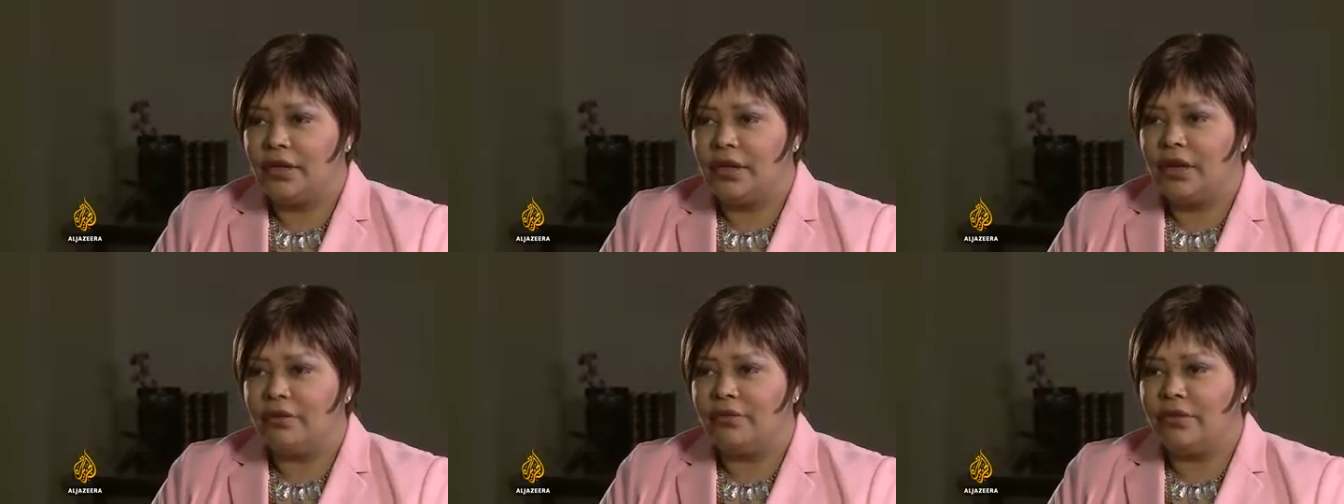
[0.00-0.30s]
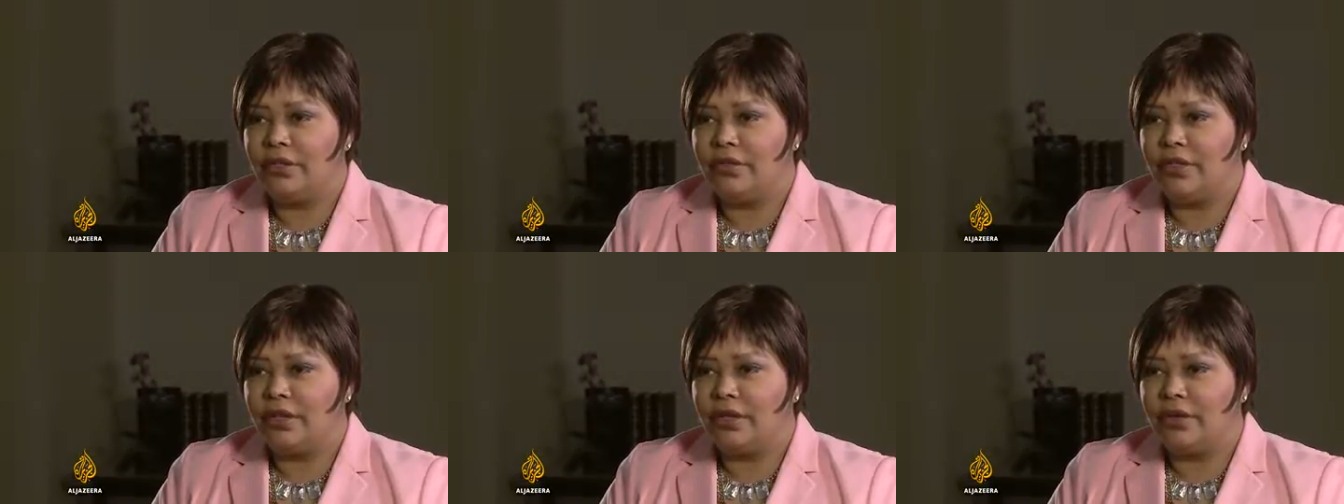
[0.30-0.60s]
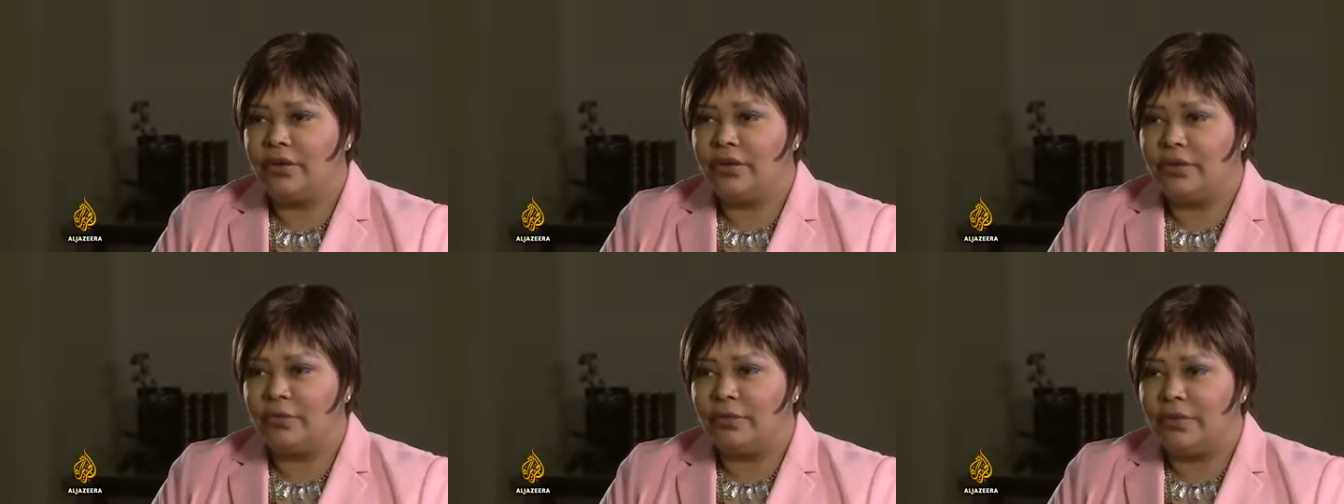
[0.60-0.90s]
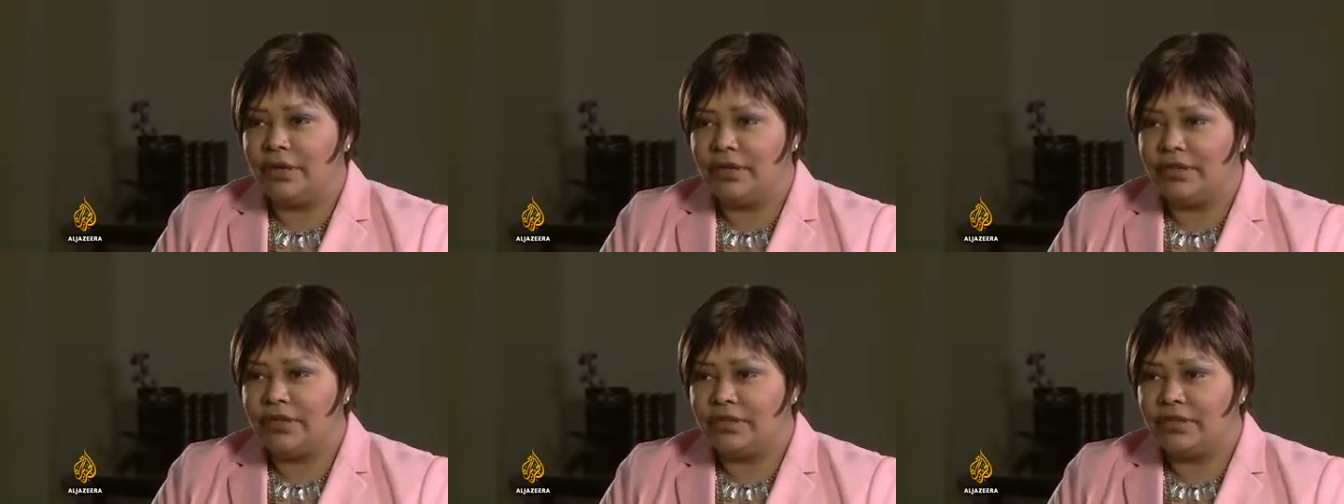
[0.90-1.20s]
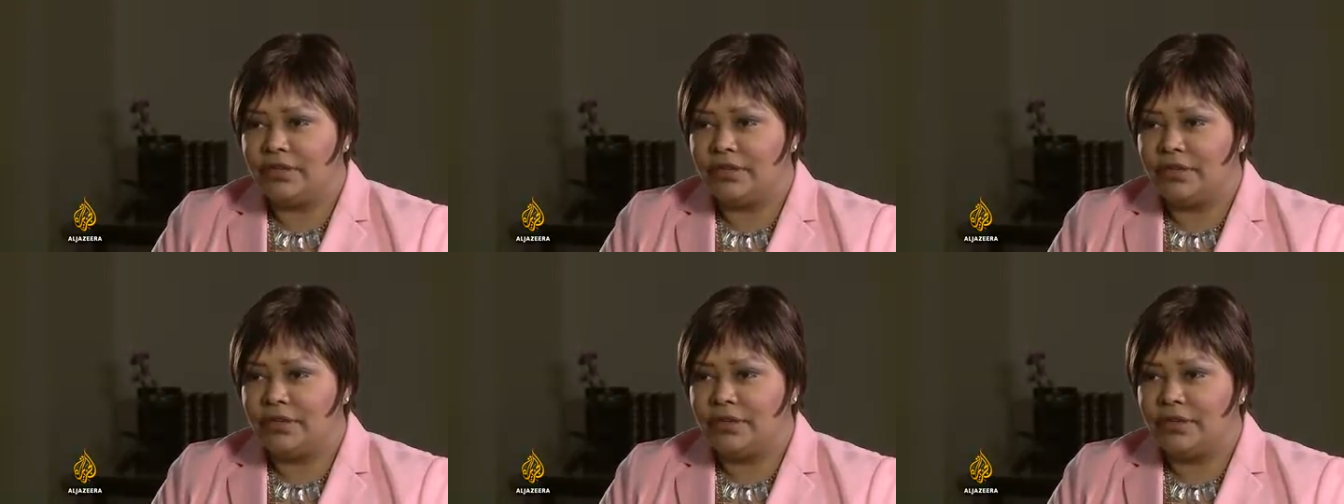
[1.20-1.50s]
everything under
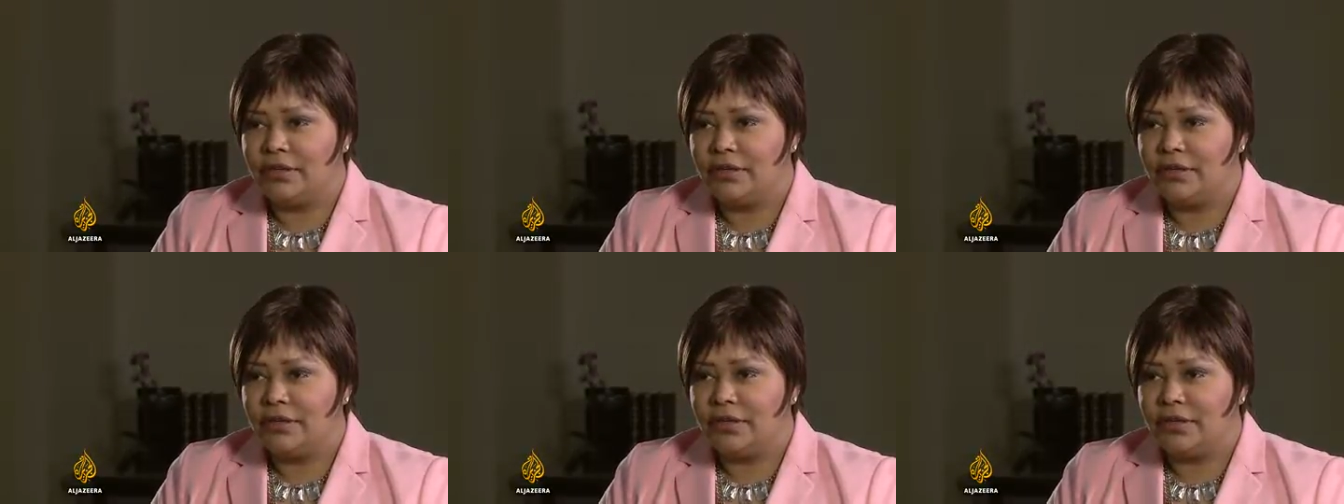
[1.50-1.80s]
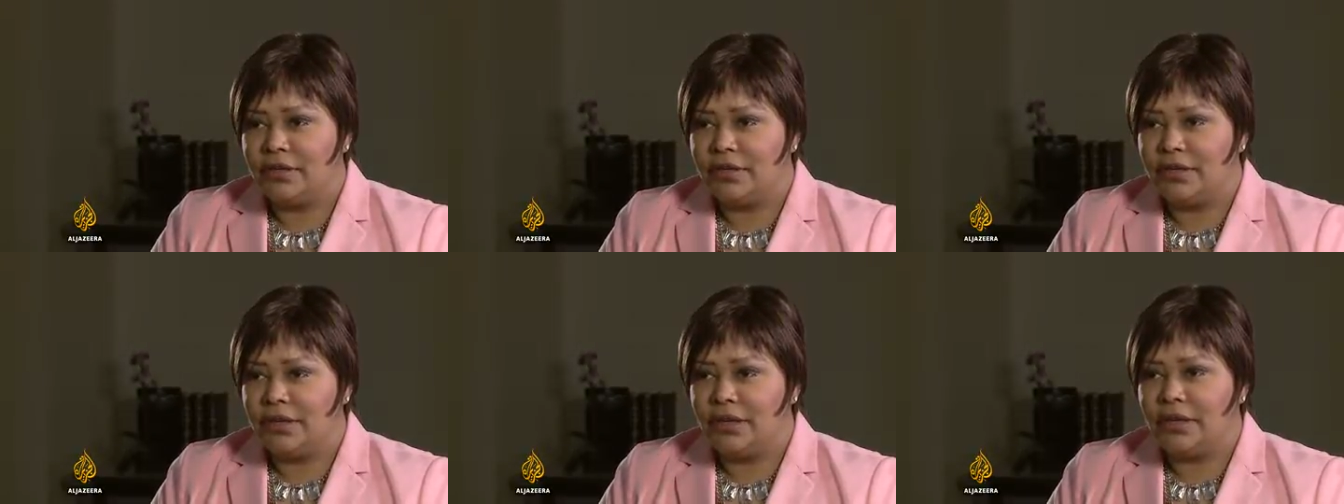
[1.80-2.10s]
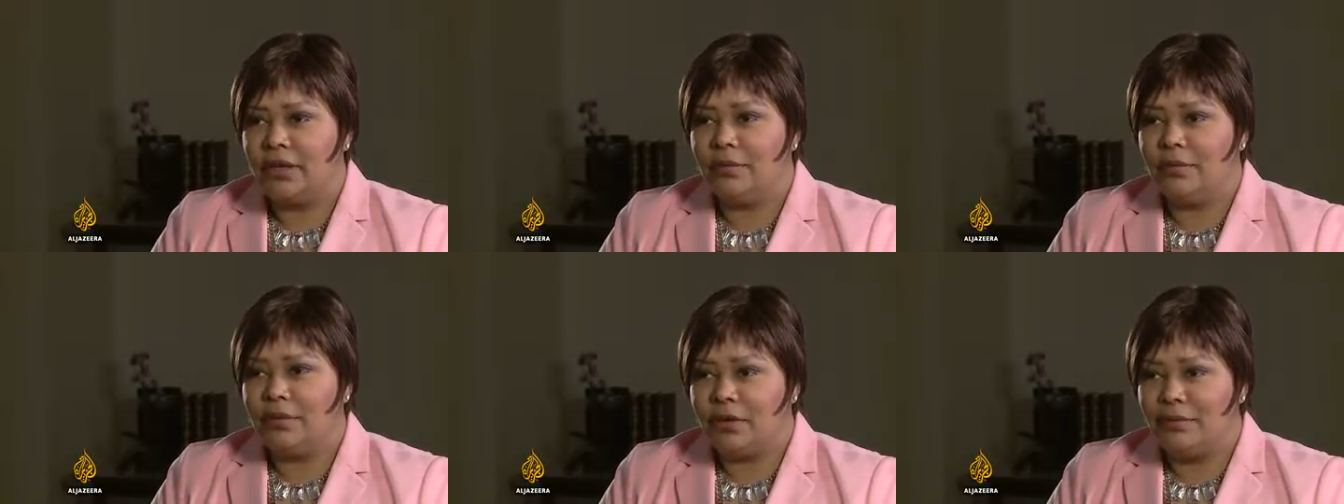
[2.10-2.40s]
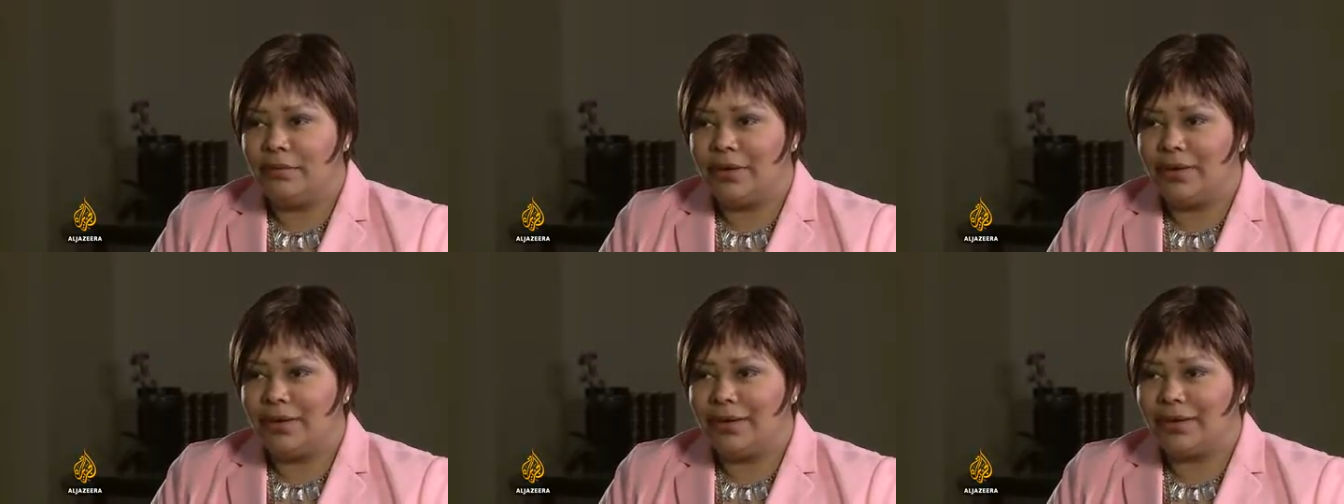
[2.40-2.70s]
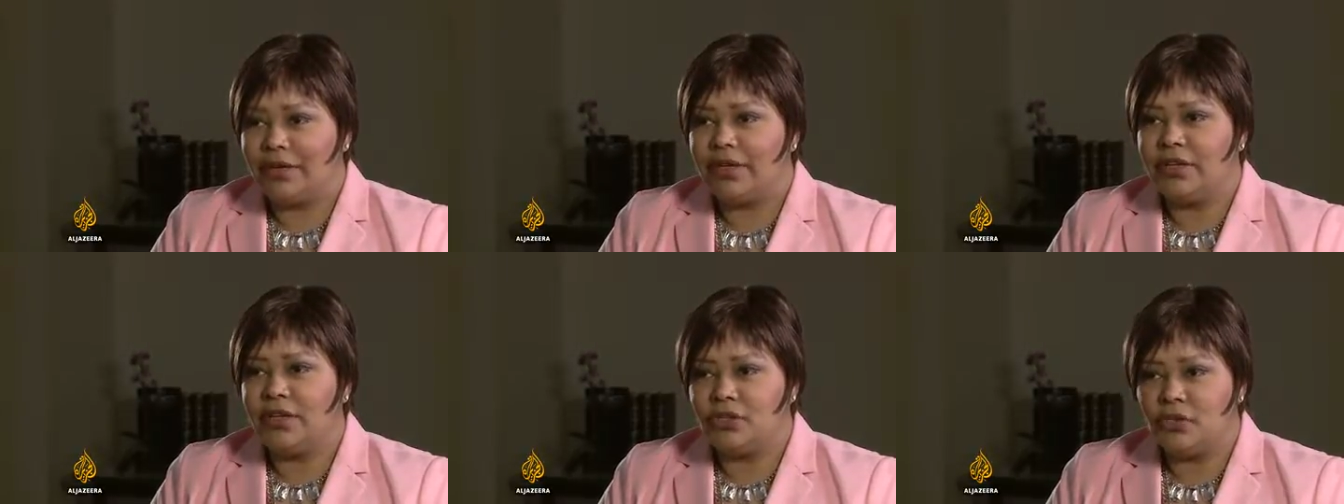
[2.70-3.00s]
Minsk
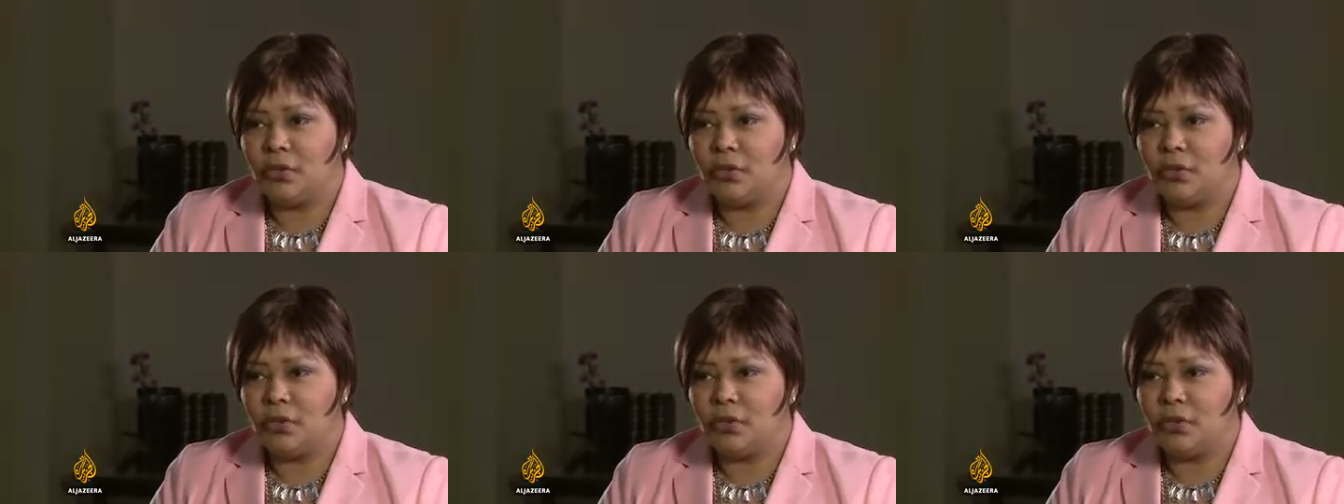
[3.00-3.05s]
implemented in